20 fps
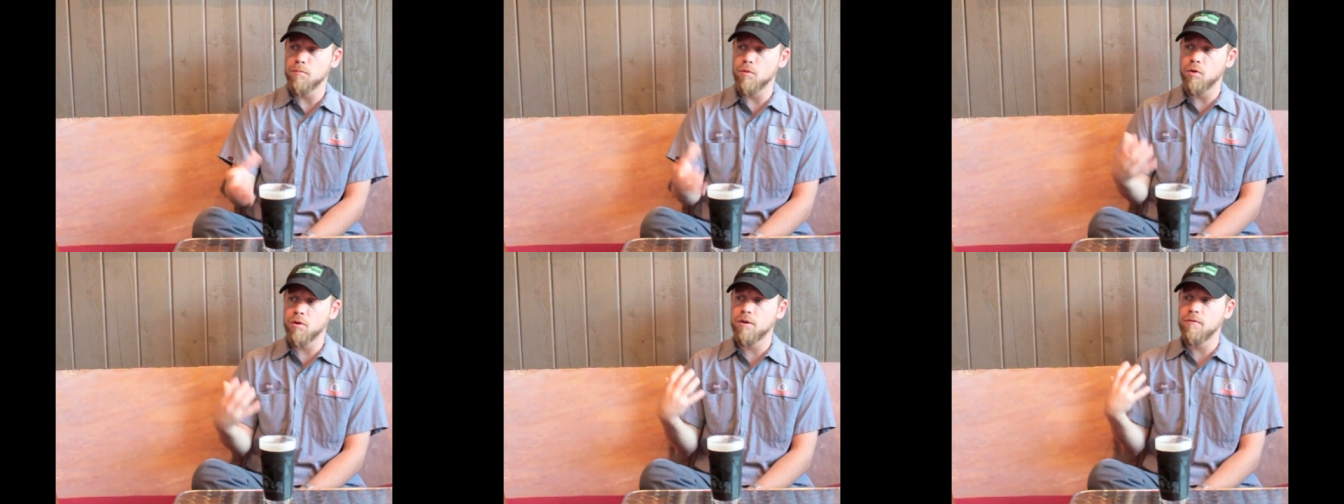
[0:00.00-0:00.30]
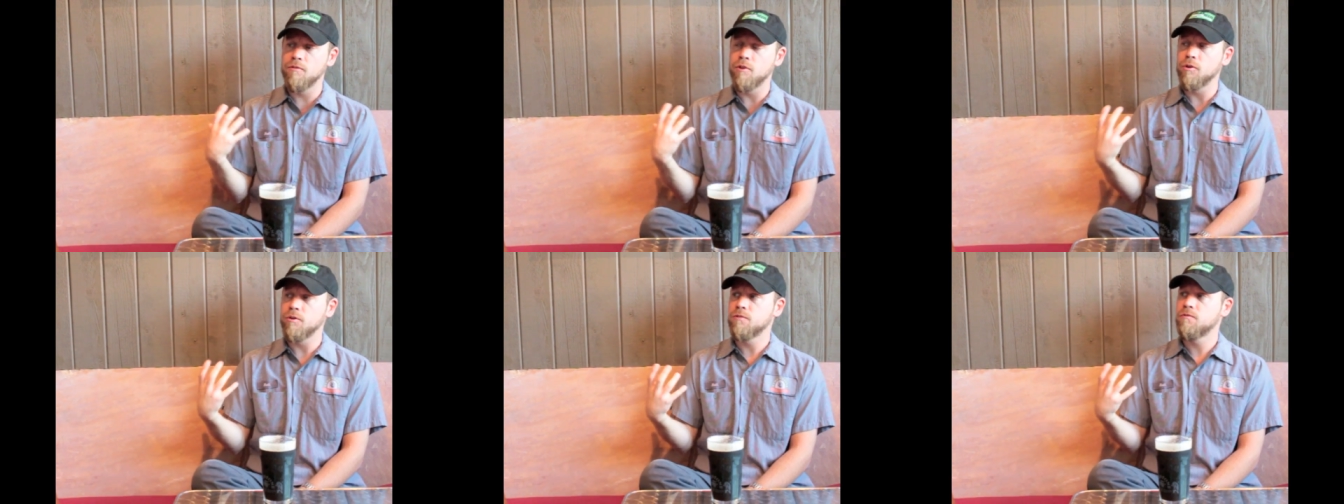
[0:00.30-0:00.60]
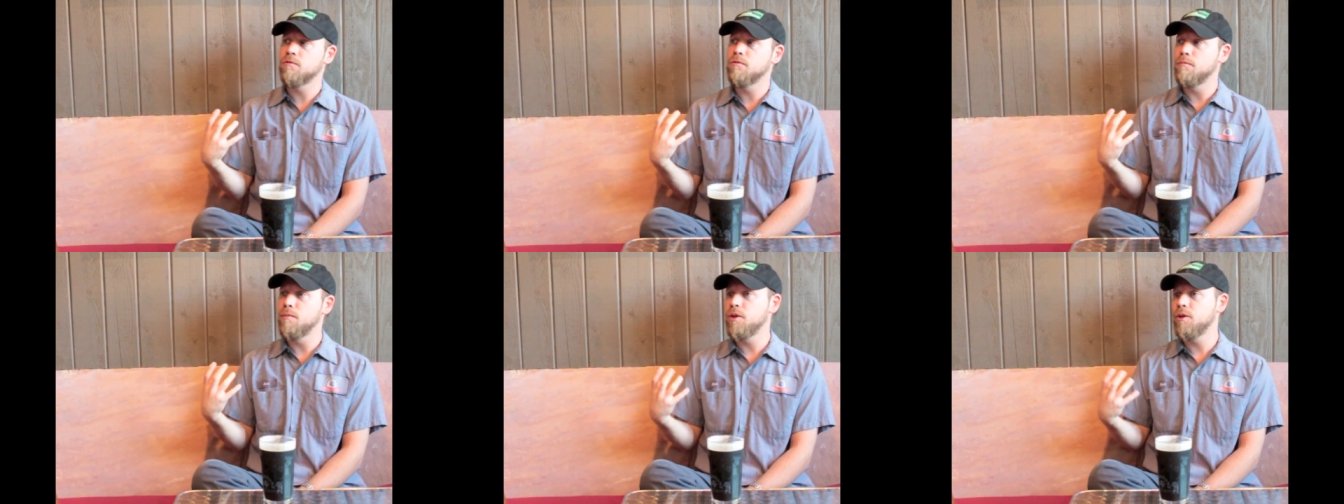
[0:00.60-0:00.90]
more of those
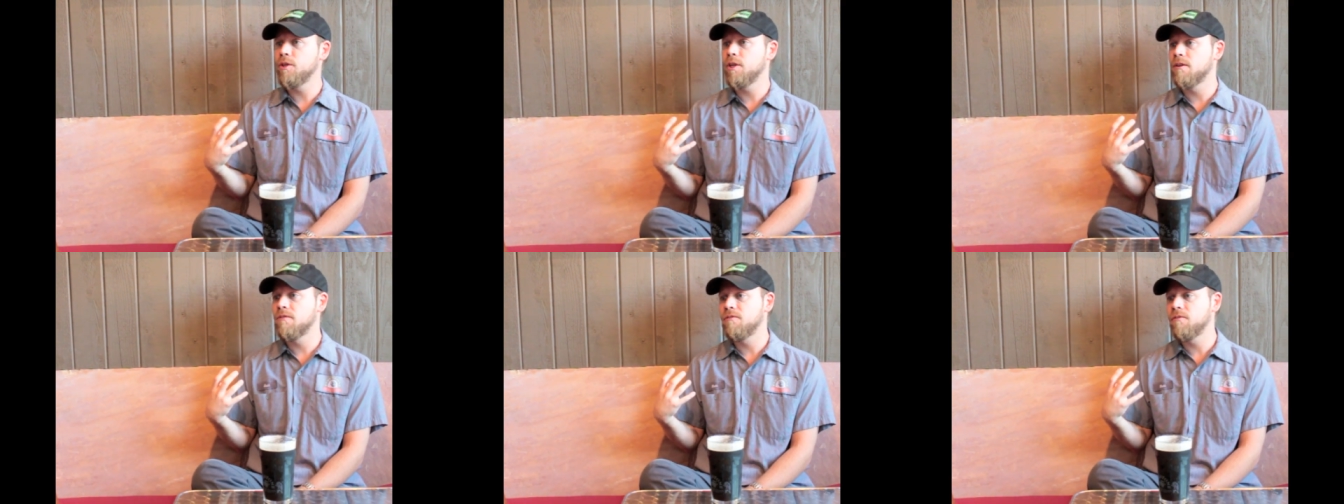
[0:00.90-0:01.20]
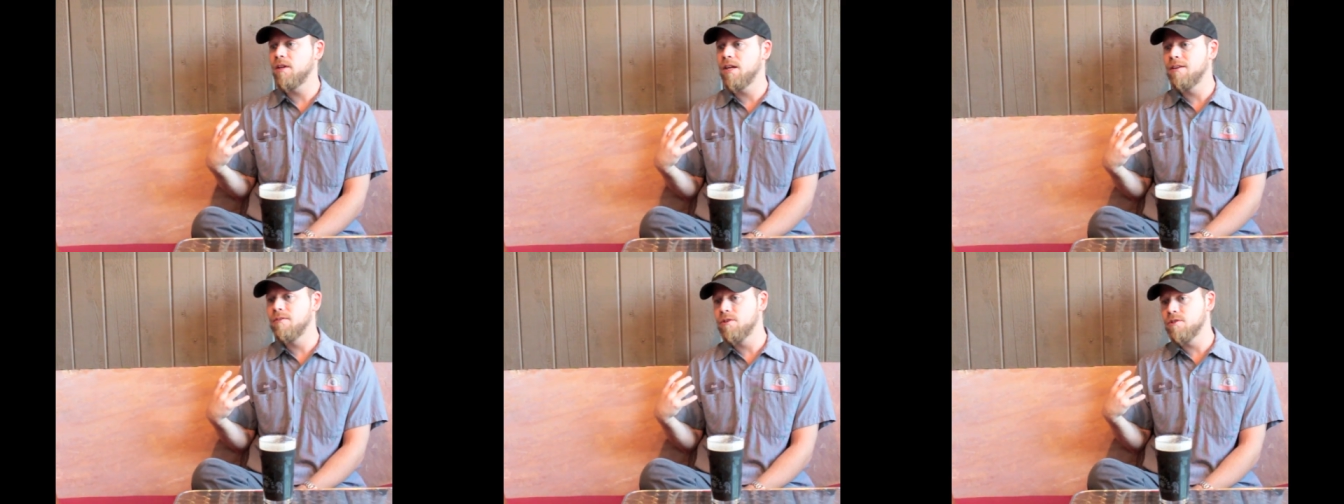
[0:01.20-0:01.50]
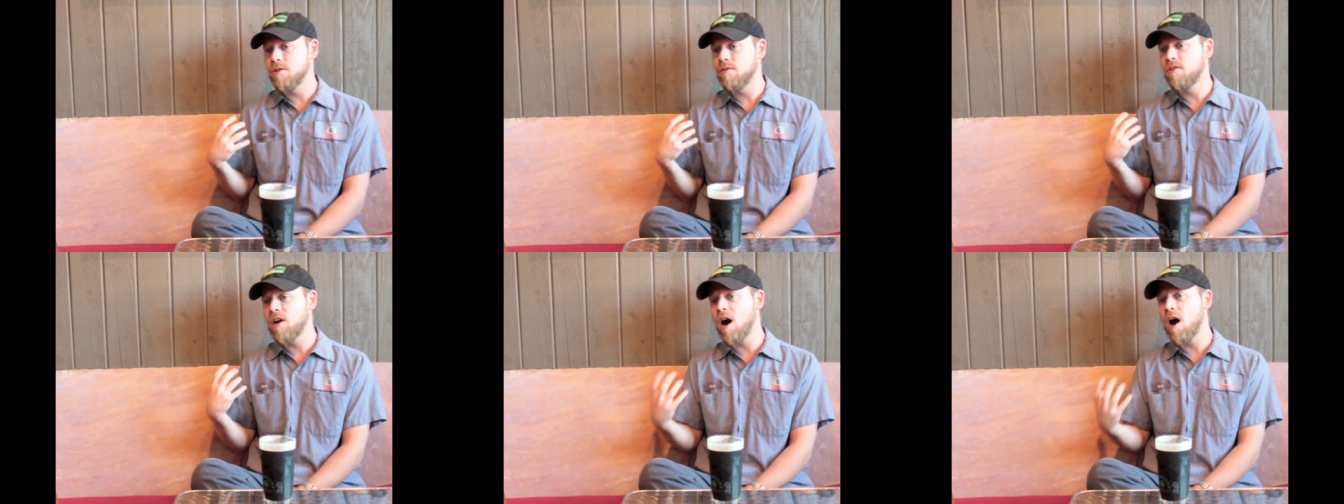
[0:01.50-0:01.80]
familiar flavors
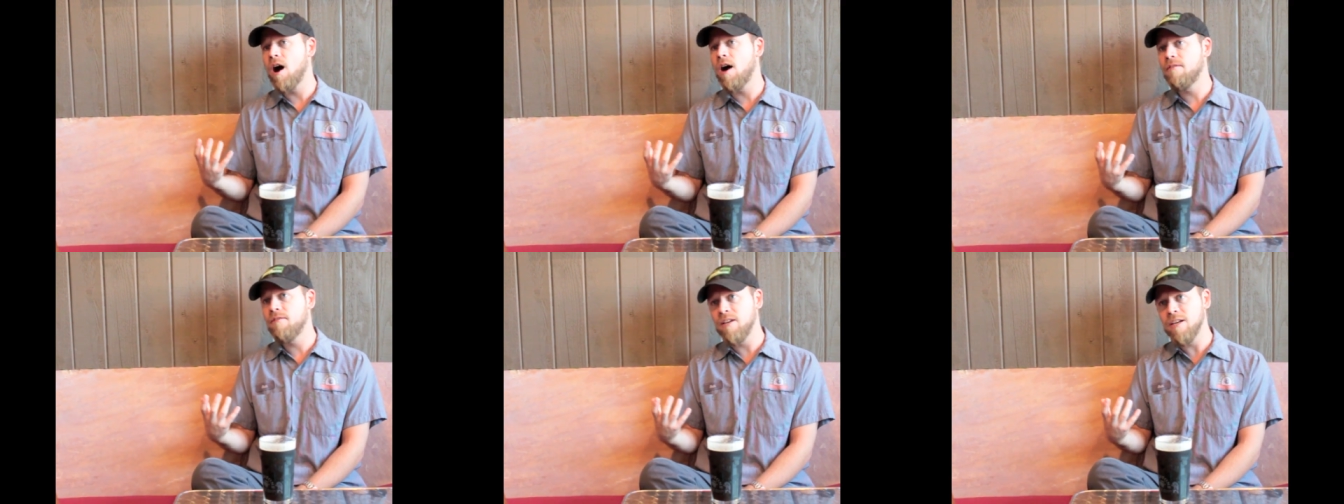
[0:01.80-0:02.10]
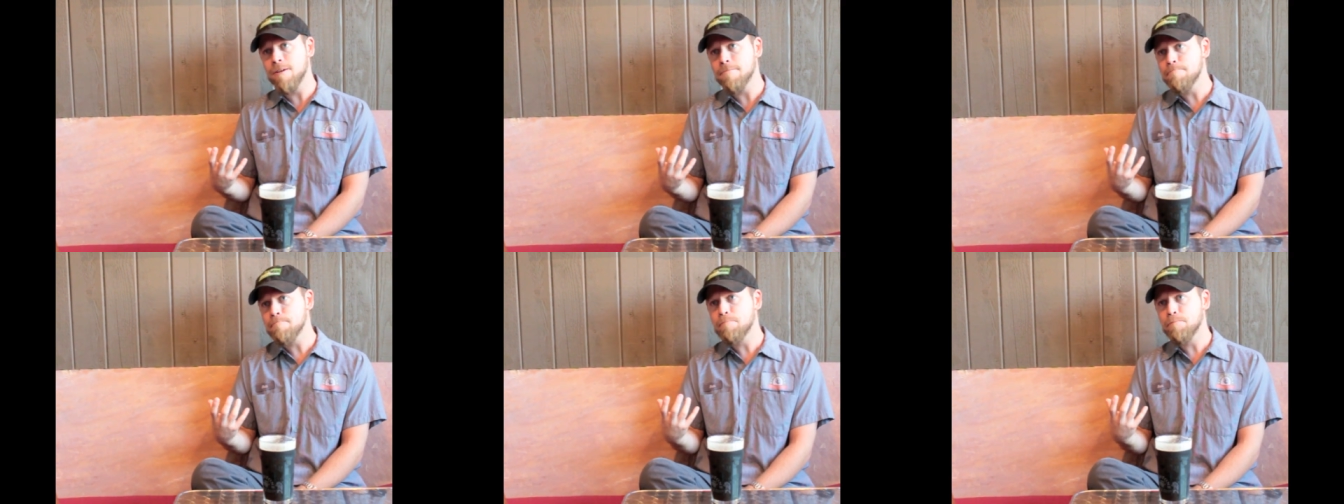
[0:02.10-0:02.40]
of coffee,